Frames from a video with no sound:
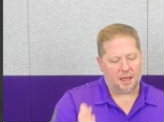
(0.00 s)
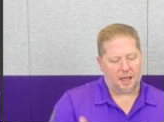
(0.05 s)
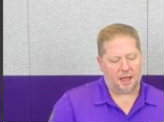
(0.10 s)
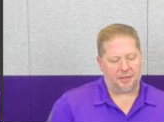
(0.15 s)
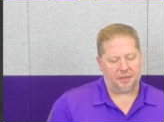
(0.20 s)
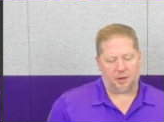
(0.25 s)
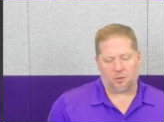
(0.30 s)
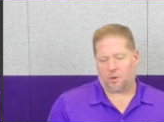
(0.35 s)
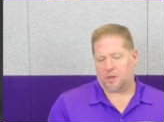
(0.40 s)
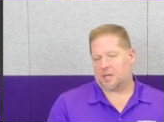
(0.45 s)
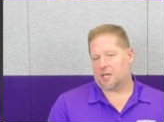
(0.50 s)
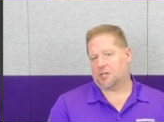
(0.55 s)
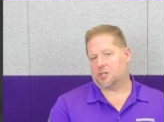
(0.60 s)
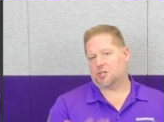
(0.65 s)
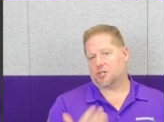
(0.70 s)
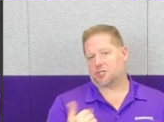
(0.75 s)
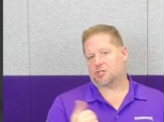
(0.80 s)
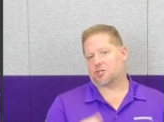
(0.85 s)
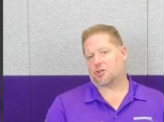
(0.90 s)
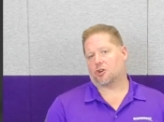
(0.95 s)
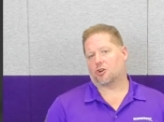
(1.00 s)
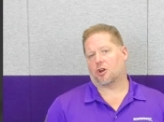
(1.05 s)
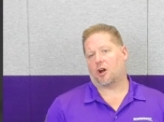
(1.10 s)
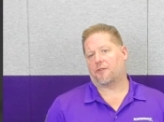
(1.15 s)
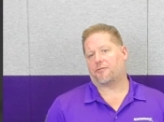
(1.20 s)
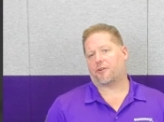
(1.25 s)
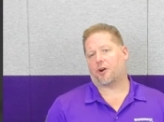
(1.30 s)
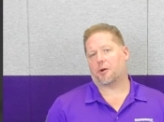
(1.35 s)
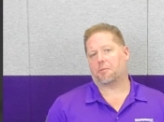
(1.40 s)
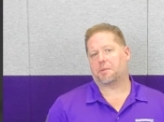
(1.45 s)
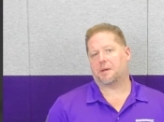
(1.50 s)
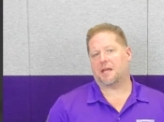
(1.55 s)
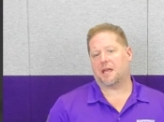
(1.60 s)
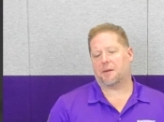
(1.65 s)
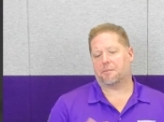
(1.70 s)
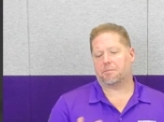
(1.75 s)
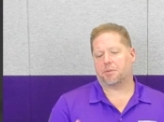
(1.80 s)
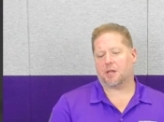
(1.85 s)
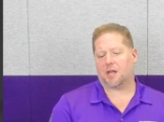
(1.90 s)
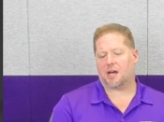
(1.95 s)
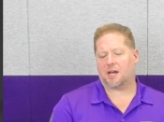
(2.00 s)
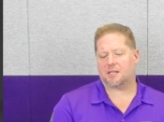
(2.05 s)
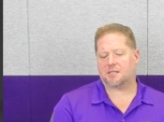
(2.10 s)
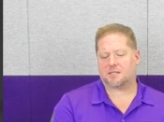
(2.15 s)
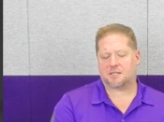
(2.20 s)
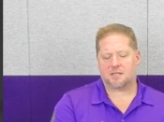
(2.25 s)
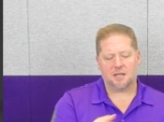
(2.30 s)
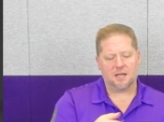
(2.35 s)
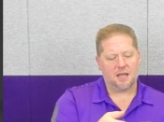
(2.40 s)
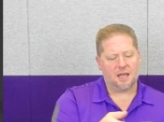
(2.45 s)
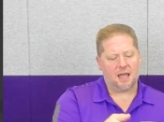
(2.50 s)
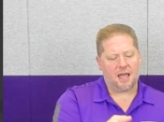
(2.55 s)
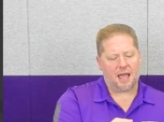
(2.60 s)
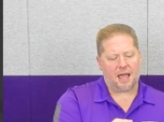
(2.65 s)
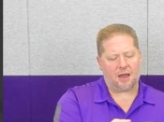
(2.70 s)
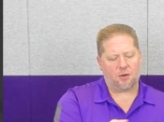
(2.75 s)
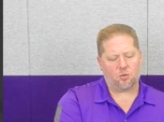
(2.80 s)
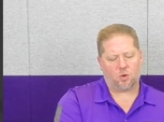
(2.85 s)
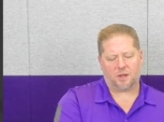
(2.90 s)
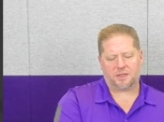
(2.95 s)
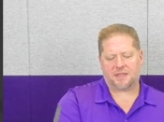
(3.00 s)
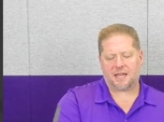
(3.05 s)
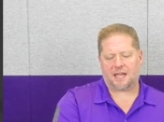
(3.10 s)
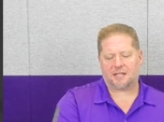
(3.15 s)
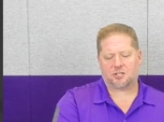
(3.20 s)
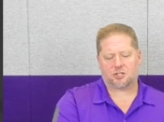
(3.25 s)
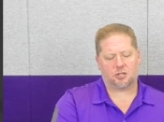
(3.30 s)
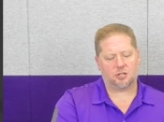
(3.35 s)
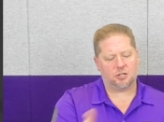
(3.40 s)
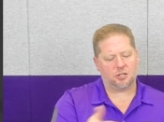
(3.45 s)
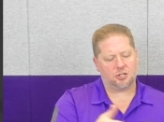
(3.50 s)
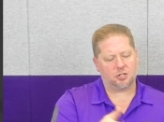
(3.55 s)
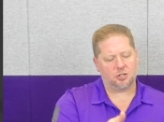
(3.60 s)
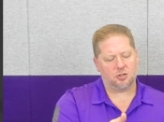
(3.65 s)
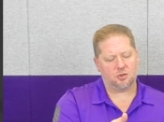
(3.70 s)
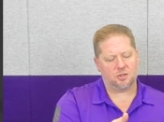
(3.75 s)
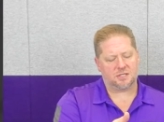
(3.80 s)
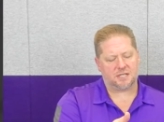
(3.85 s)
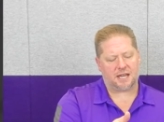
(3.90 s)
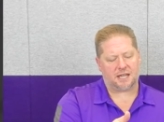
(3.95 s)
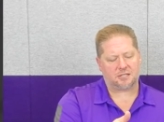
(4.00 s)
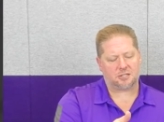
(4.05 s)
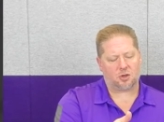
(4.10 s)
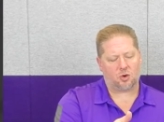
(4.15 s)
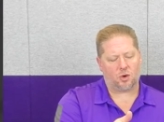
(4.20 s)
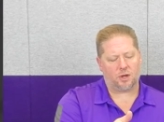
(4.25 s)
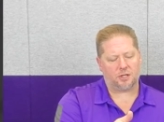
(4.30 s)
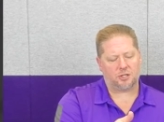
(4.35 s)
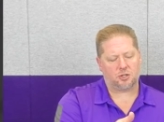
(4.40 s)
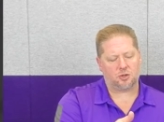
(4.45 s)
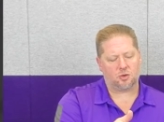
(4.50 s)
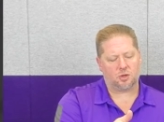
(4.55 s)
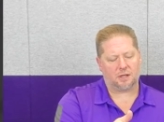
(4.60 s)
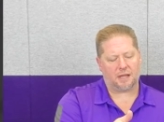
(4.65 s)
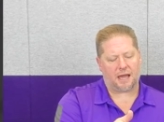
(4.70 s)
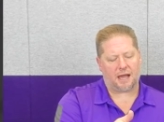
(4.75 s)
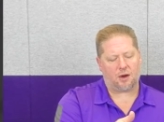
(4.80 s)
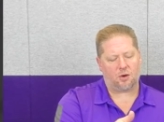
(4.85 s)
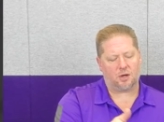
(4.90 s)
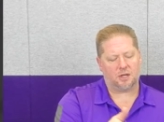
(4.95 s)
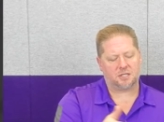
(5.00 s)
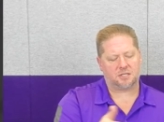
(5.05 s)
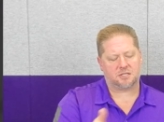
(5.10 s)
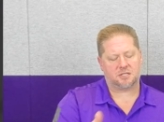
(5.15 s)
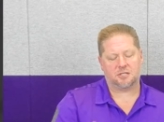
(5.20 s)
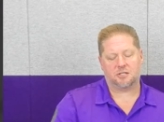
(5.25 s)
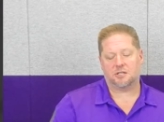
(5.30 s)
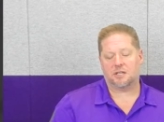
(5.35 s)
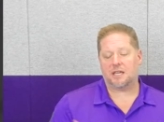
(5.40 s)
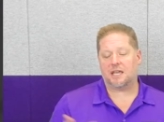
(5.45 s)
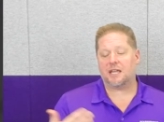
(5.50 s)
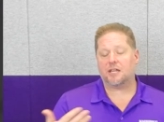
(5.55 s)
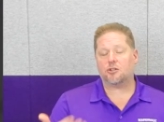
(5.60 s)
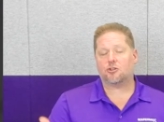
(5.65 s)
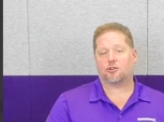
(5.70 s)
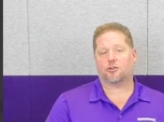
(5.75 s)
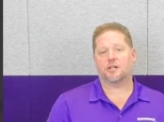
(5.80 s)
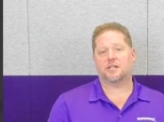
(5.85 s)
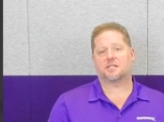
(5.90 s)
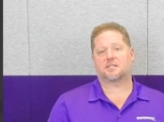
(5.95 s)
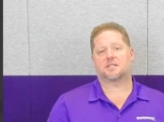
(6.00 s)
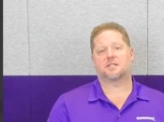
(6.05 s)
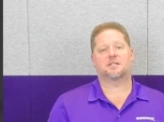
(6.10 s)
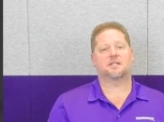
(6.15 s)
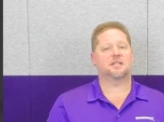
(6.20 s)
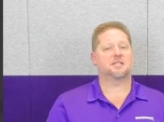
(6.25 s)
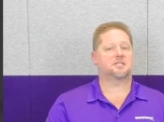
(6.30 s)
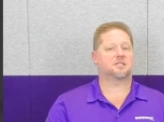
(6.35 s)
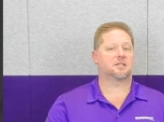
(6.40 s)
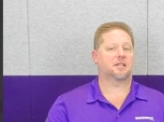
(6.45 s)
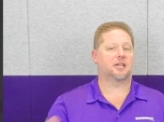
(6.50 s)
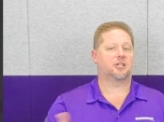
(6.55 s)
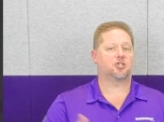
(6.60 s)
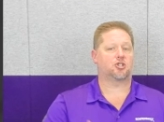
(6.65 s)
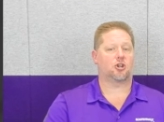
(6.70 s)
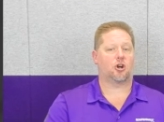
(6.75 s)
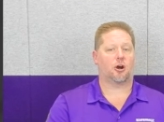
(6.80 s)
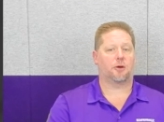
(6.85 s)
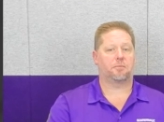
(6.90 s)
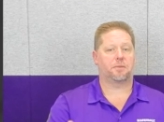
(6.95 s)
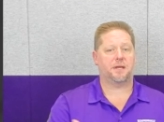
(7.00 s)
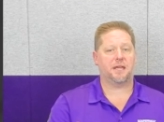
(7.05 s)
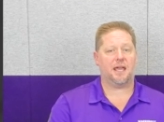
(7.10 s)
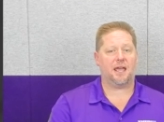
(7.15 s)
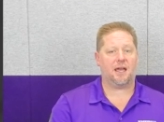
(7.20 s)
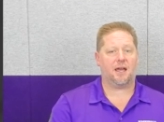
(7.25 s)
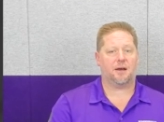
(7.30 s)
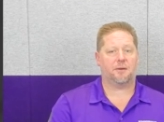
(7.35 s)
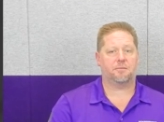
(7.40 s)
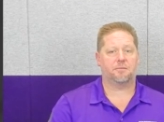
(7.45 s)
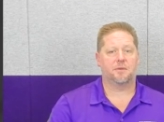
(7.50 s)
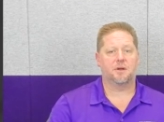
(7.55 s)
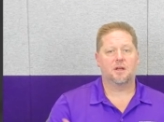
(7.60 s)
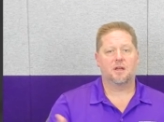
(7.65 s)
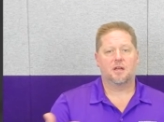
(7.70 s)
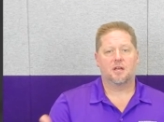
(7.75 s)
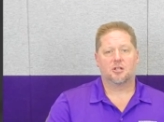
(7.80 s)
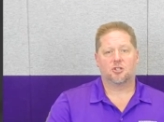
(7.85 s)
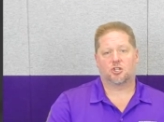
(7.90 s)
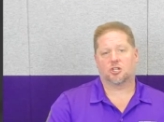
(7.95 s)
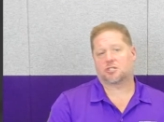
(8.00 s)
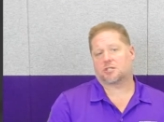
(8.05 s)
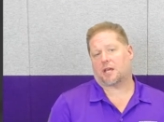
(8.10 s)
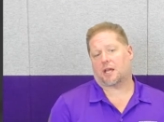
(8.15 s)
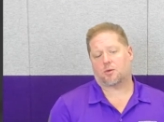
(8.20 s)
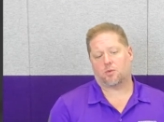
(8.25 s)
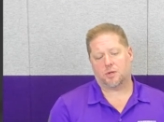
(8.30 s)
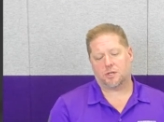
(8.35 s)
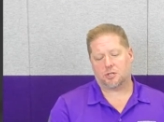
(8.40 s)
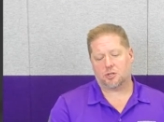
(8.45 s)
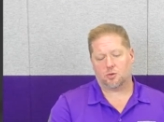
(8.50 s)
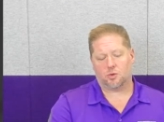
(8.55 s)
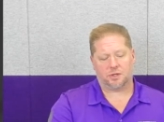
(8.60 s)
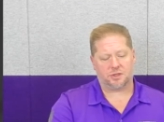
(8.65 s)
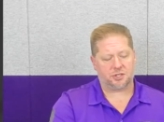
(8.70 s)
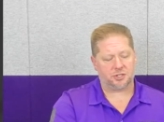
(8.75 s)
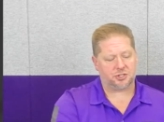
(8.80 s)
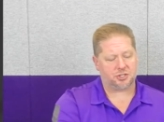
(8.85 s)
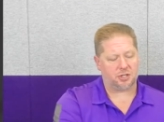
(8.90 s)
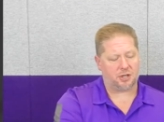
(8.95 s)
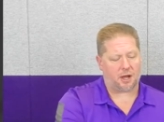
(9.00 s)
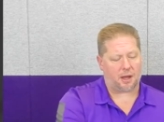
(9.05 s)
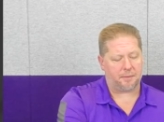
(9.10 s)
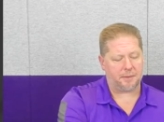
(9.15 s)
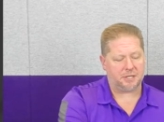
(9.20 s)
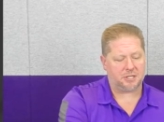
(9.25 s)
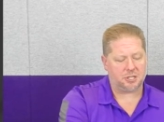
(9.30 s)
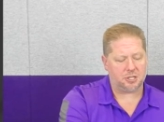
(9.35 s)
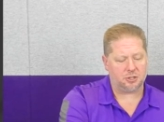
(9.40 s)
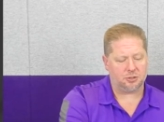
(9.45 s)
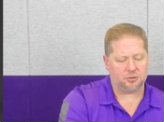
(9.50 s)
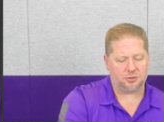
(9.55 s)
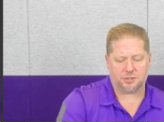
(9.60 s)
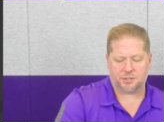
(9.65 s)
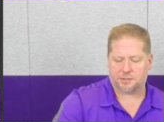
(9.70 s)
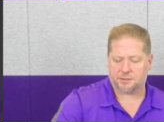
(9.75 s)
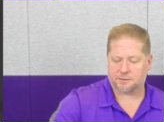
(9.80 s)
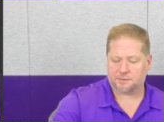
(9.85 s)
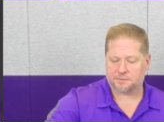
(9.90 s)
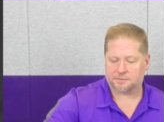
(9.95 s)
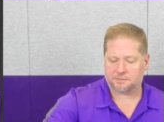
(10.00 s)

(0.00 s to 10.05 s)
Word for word: And then we can just turn off RPM plus, and what that's going to do is that's going to allow us to increase the diesel engine RPM, just like we do with the Tsunami 2s.